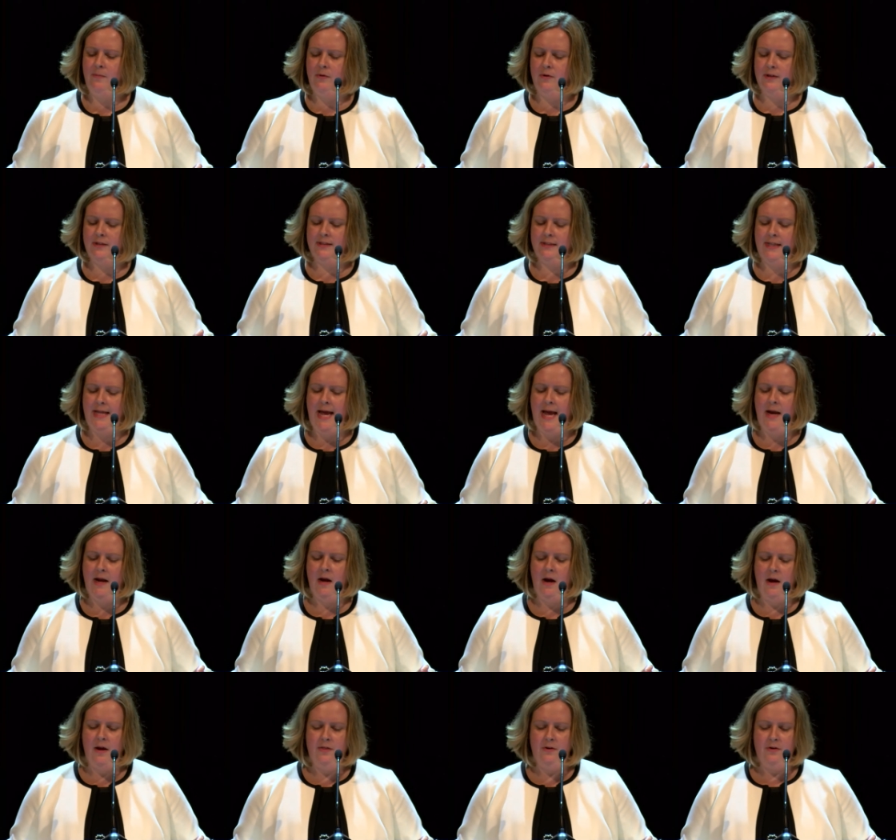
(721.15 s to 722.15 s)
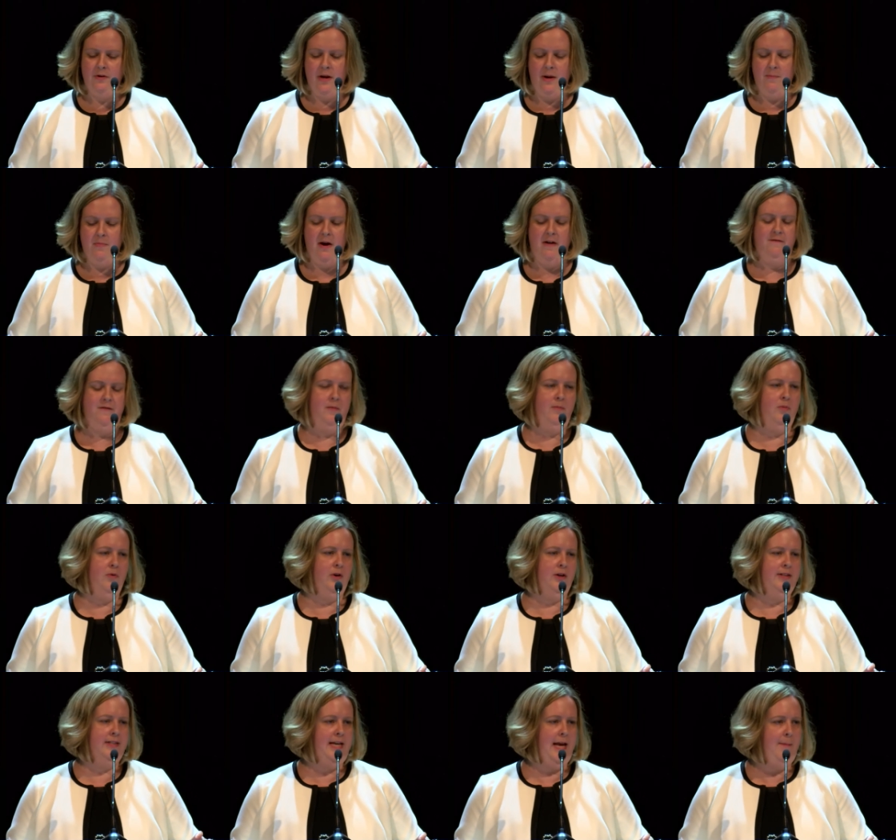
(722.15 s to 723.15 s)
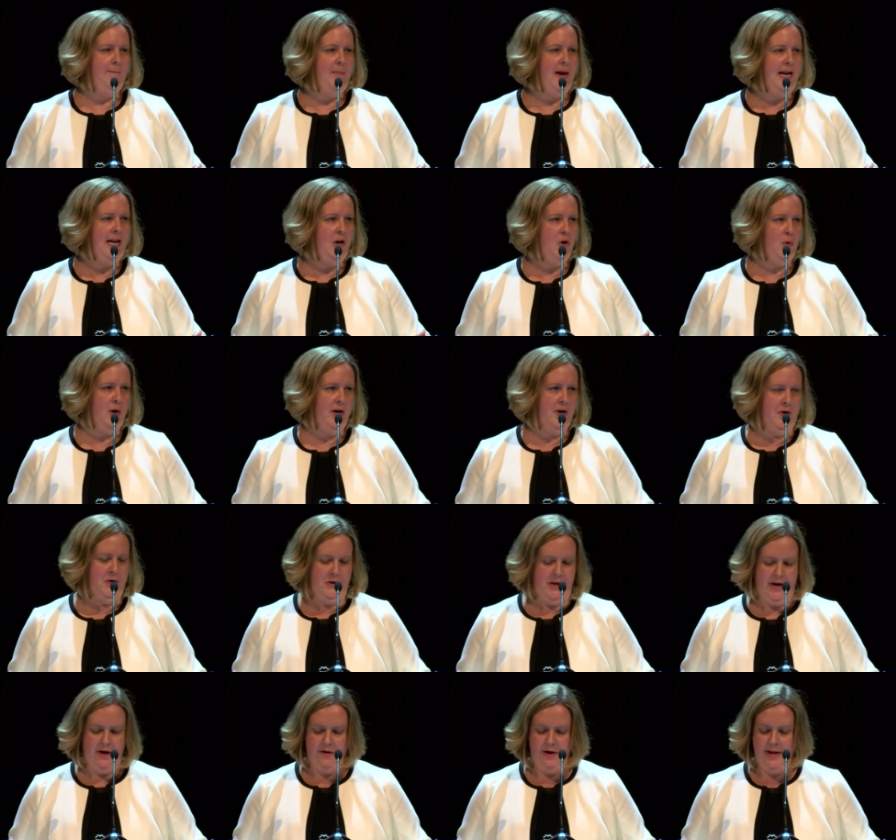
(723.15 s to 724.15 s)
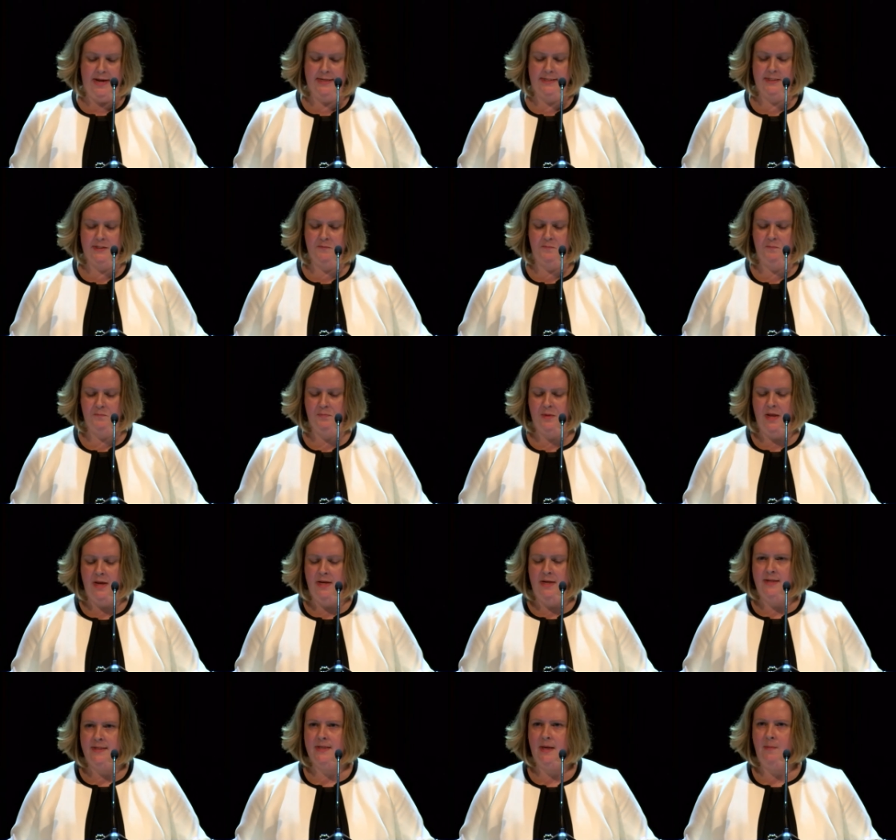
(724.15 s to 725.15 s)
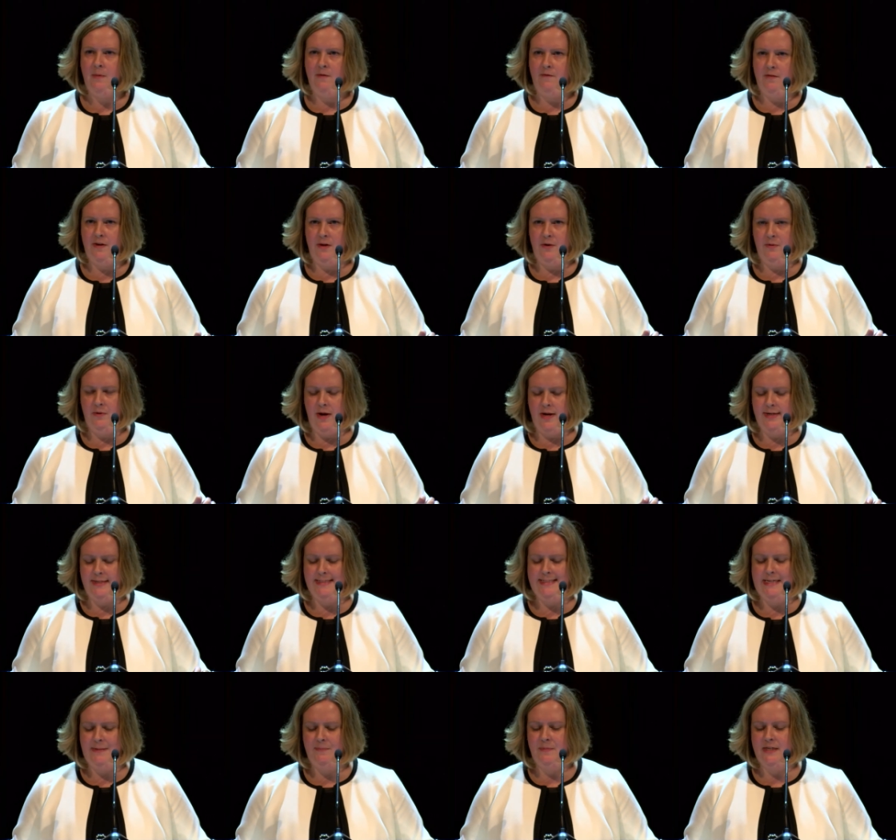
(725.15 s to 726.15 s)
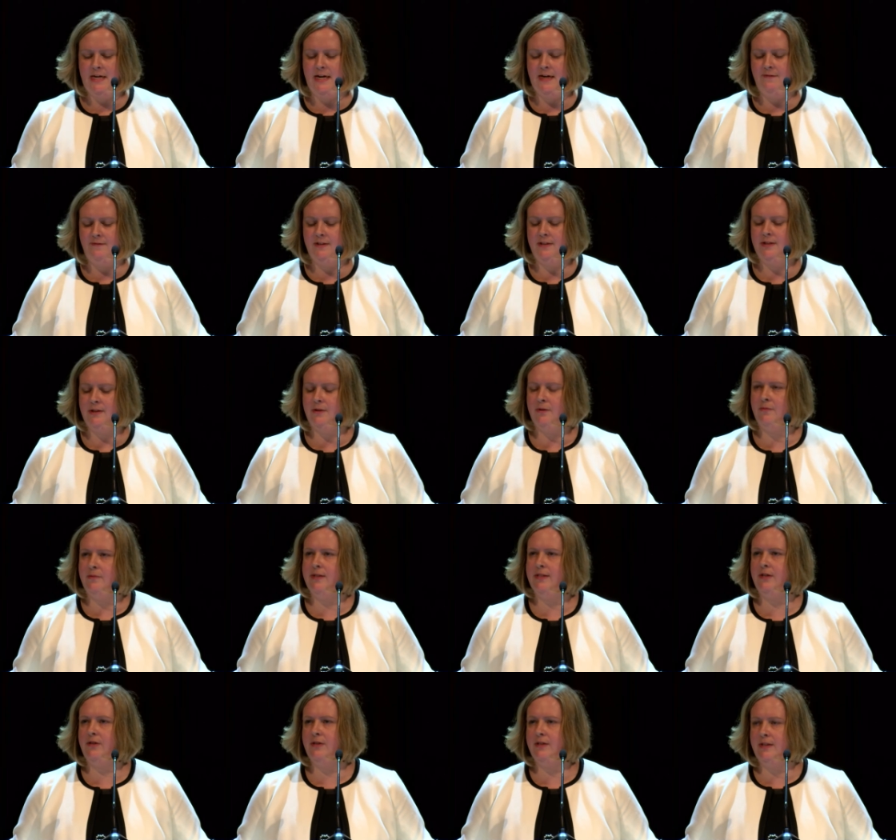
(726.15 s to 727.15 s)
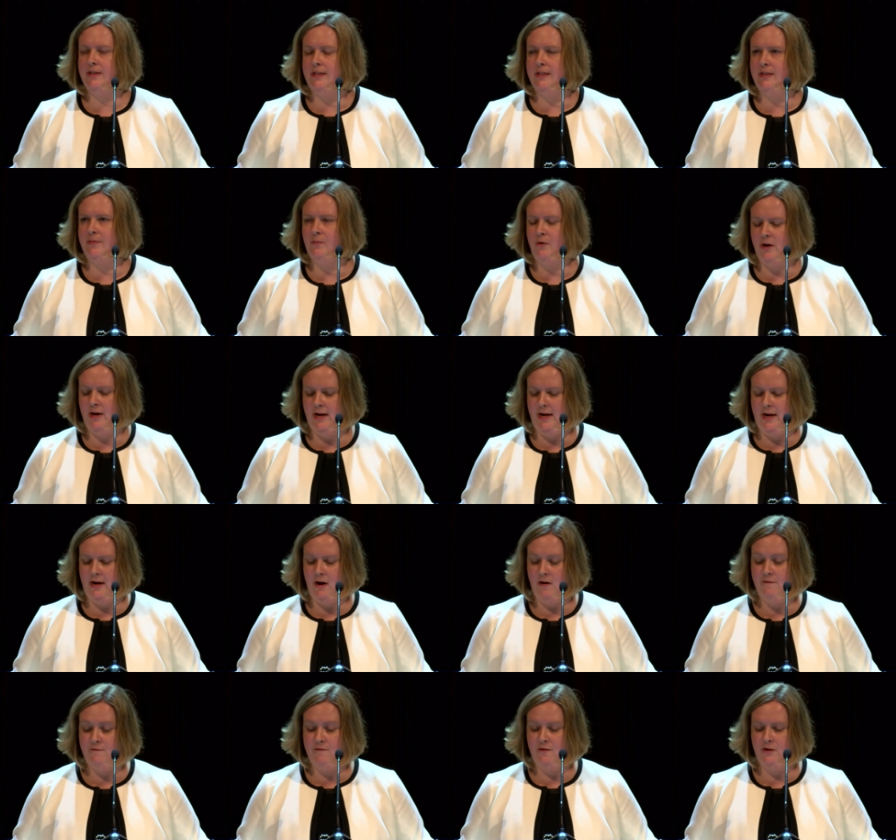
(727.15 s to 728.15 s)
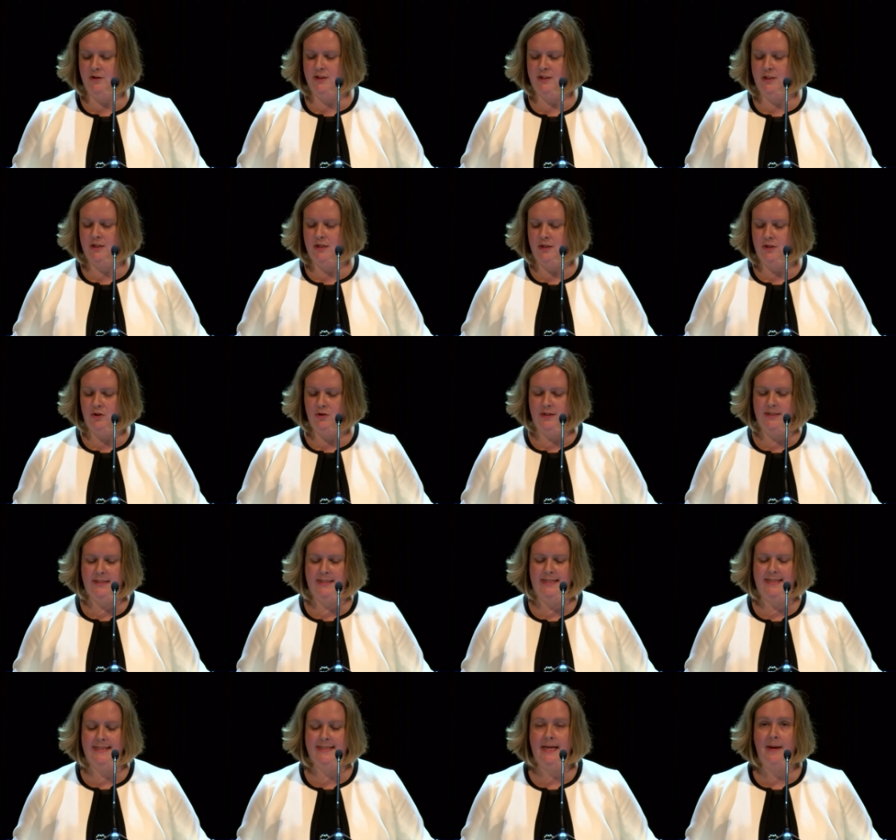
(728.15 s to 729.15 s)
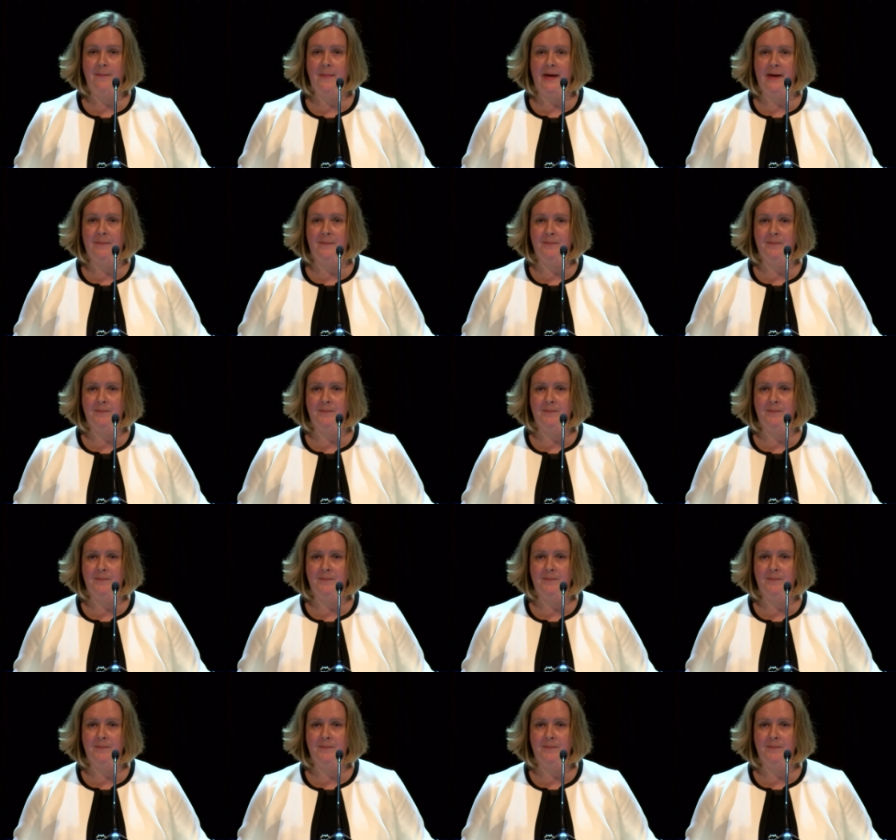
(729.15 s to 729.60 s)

boards lag other nonprofit boards in many critical areas. Some of you got a deep dive into the results this morning at our first trustee summit.